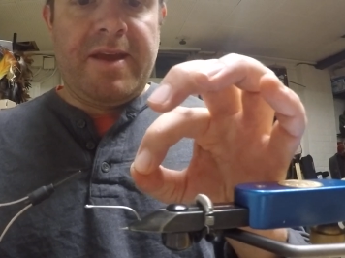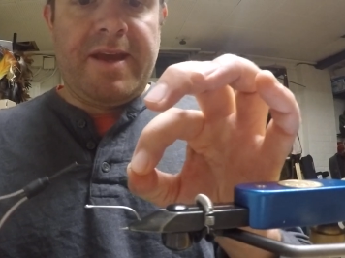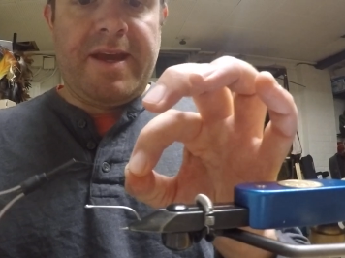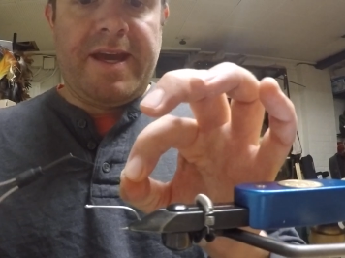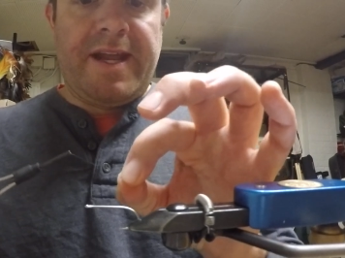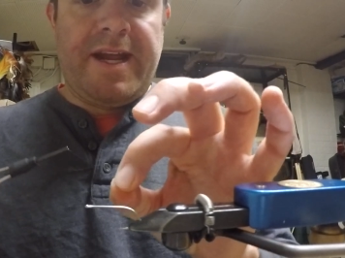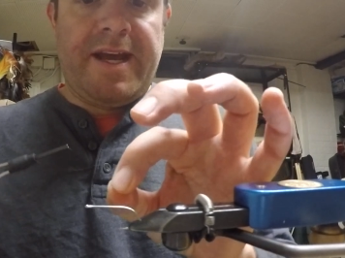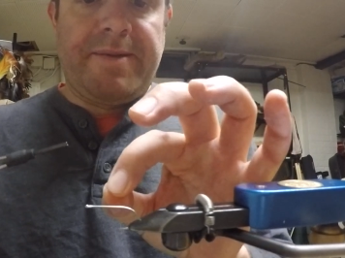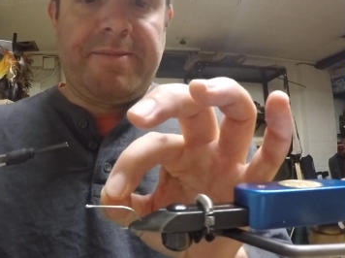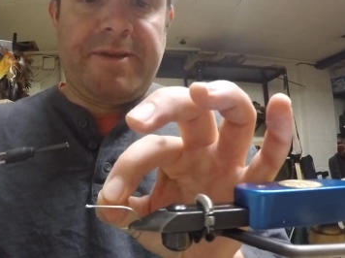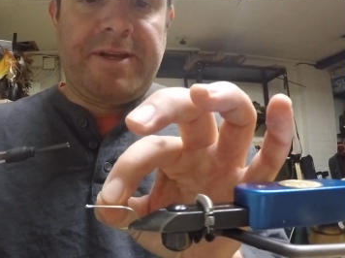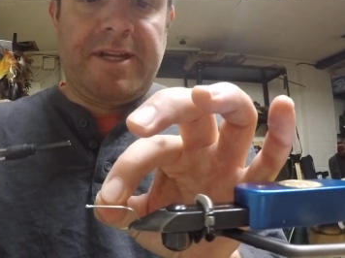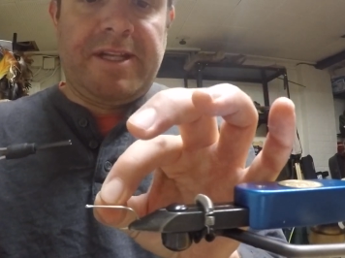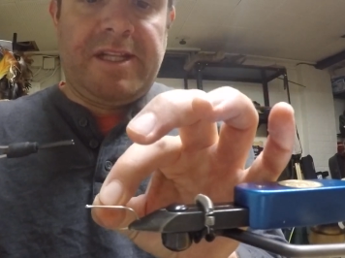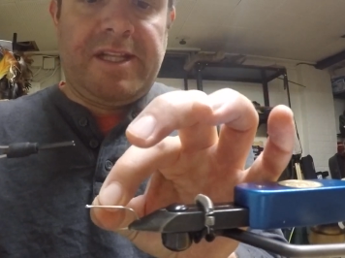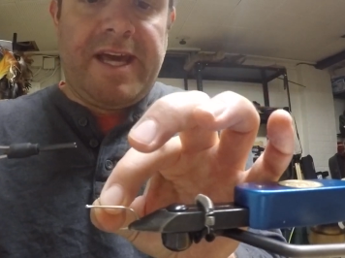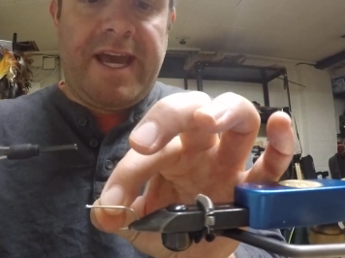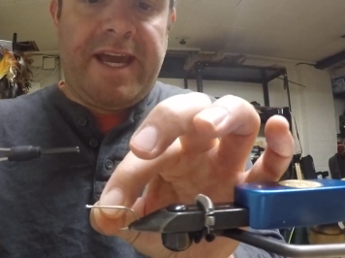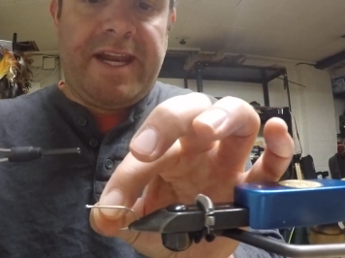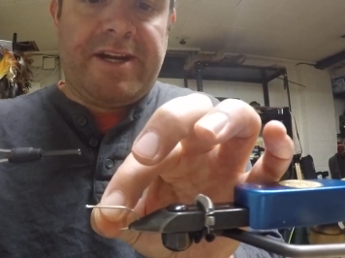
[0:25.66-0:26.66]
and I'm going to
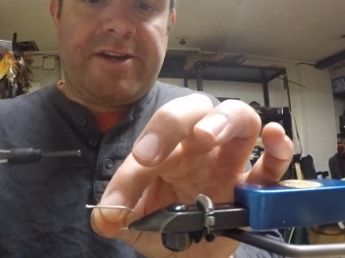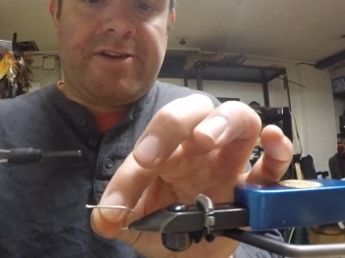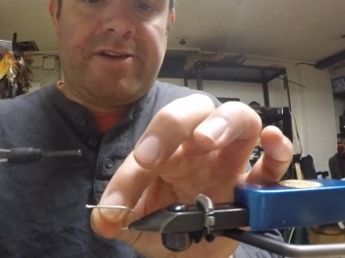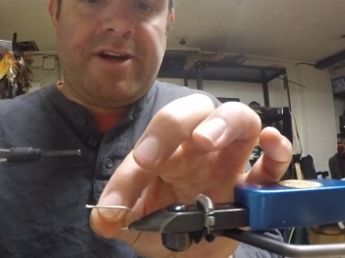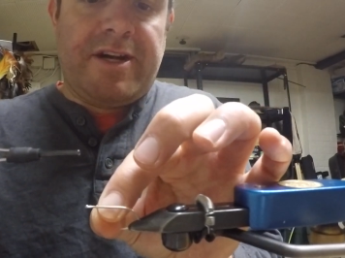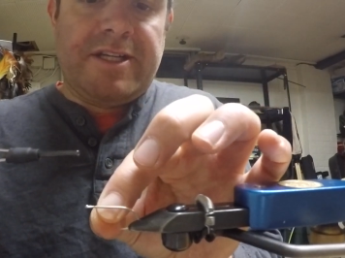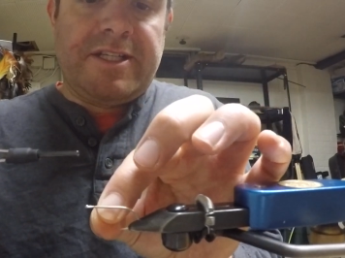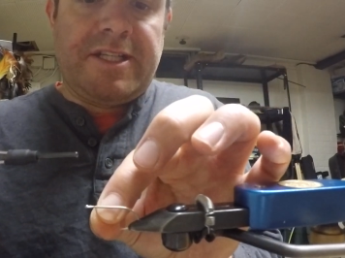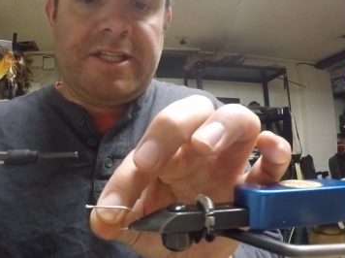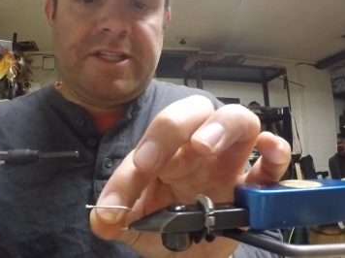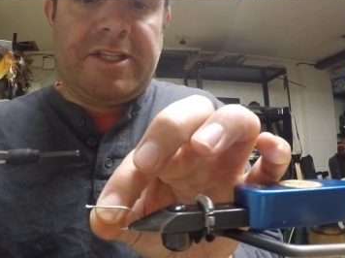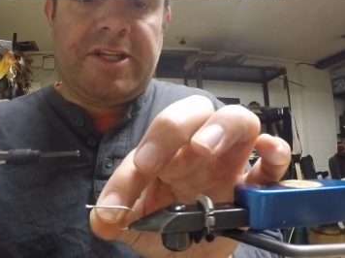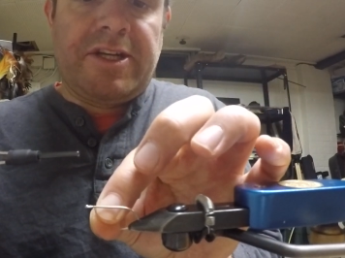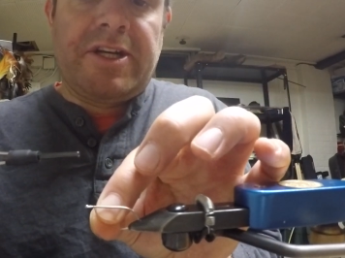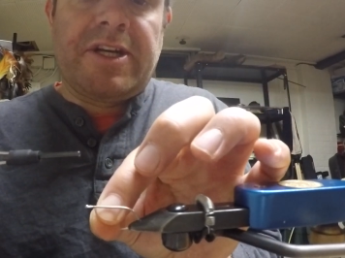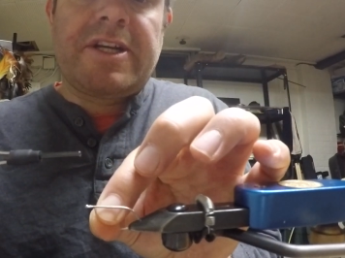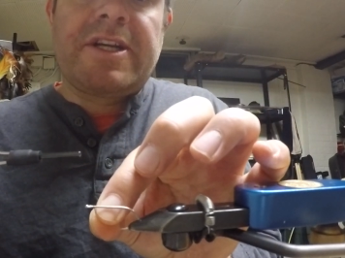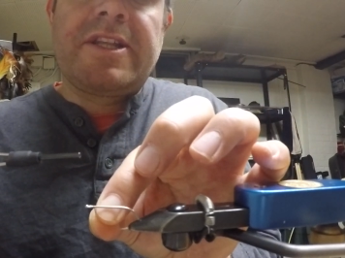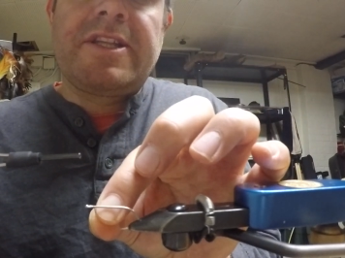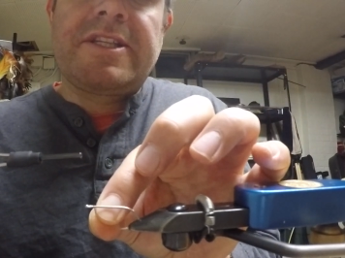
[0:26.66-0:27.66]
lay it across this hook.